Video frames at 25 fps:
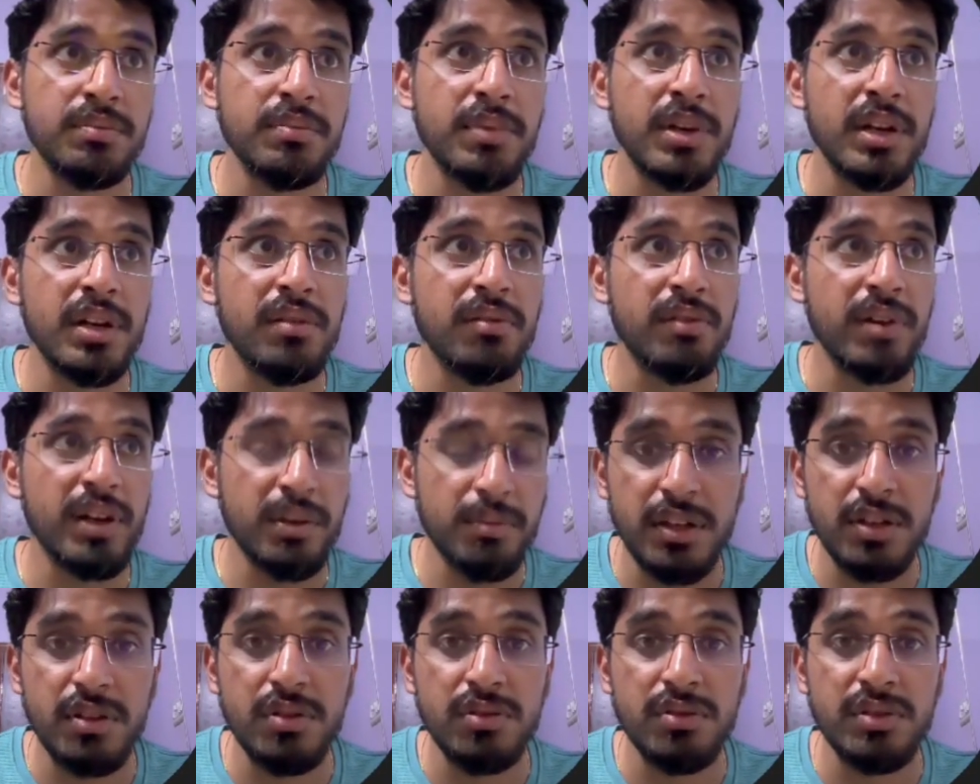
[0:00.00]

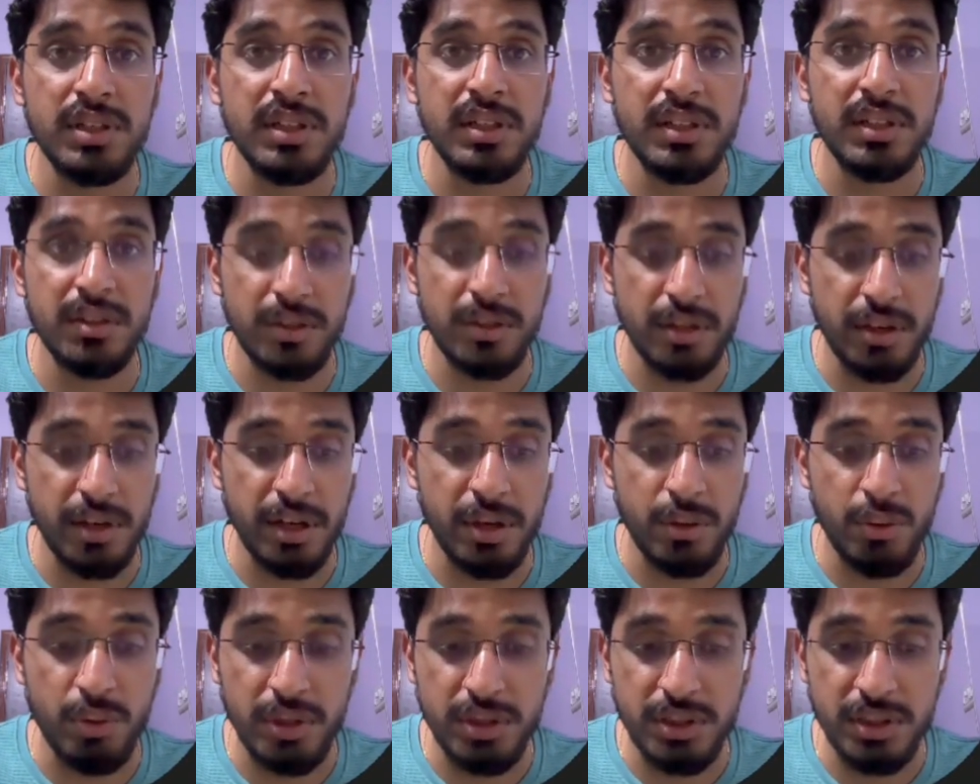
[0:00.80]
middleware using the
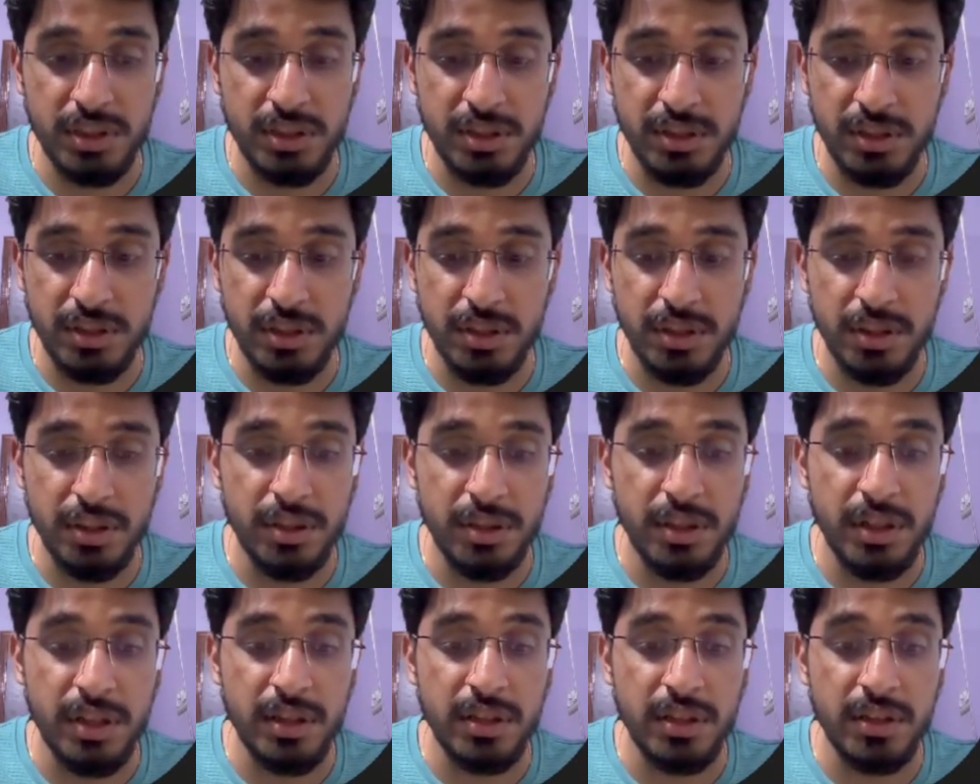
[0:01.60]
request
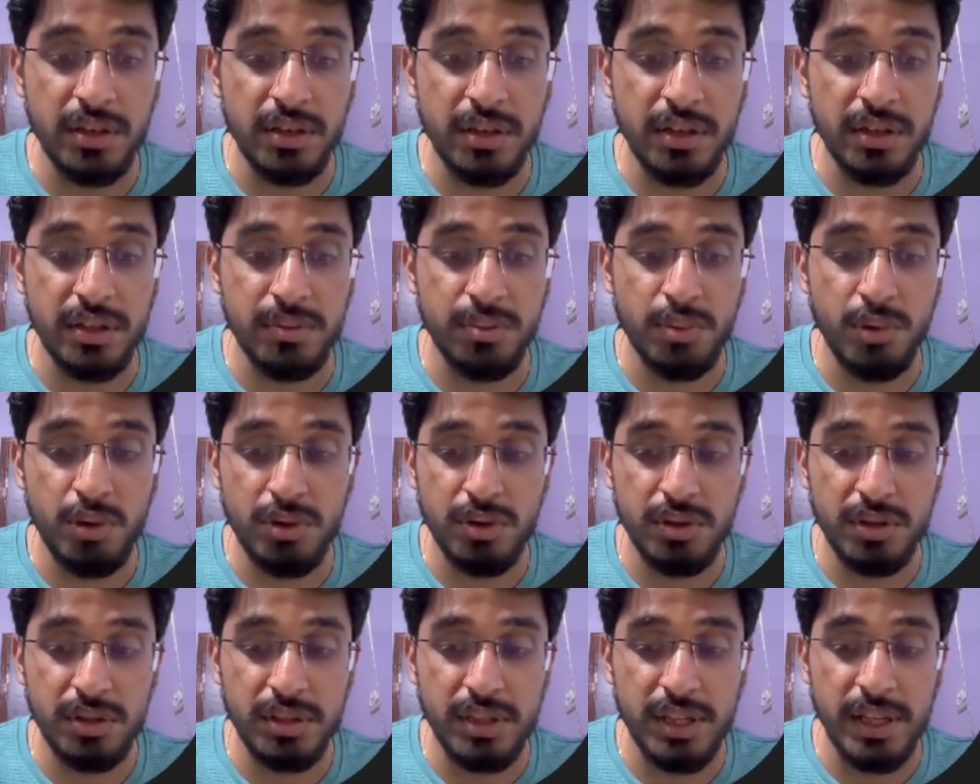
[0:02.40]
and the
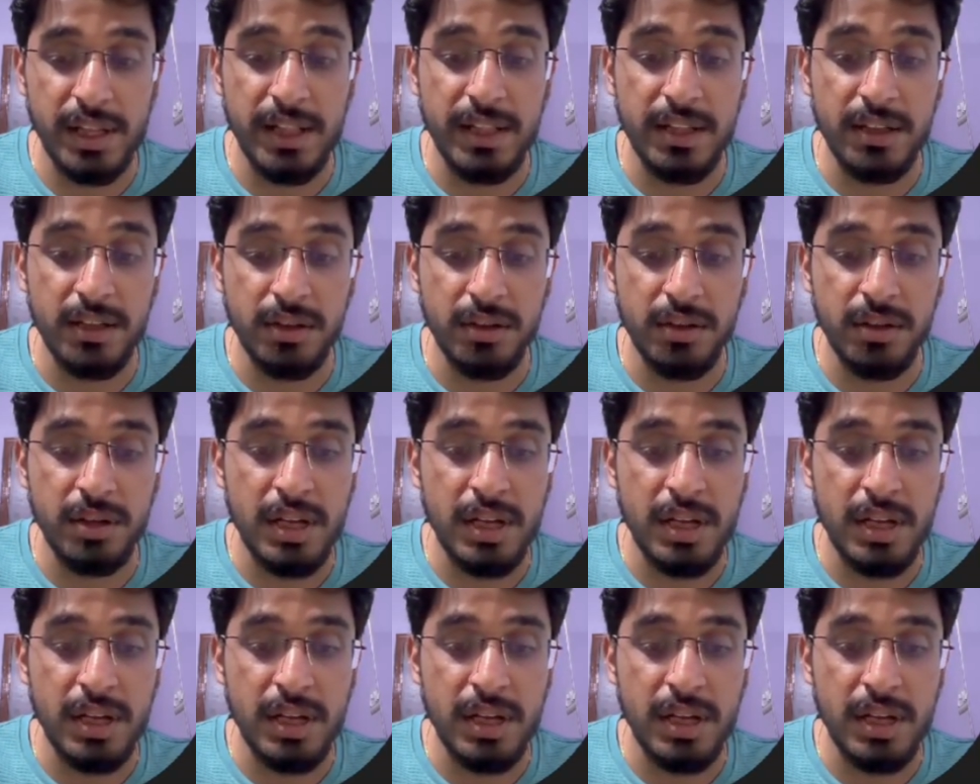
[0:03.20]
response and the